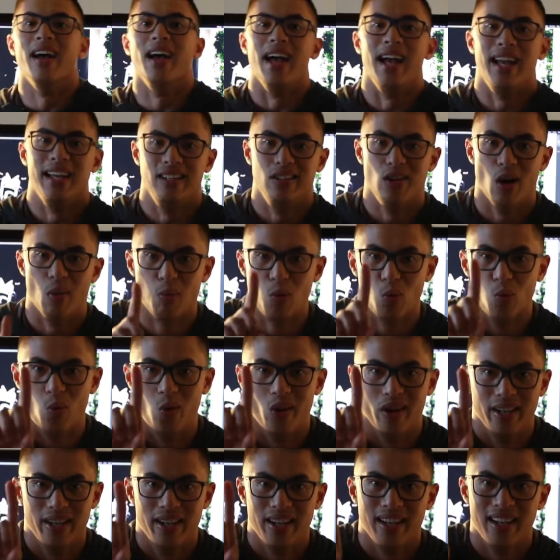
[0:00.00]
Hey, number
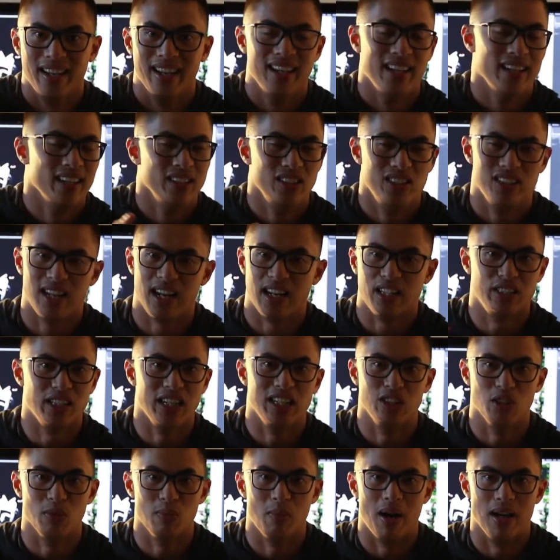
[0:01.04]
one, you gotta
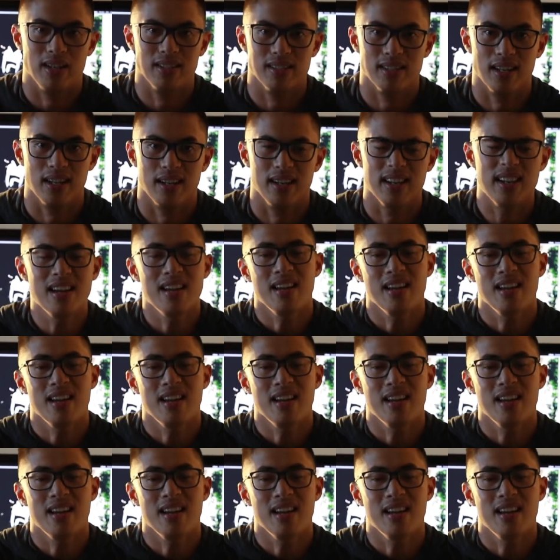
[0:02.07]
change your mindset.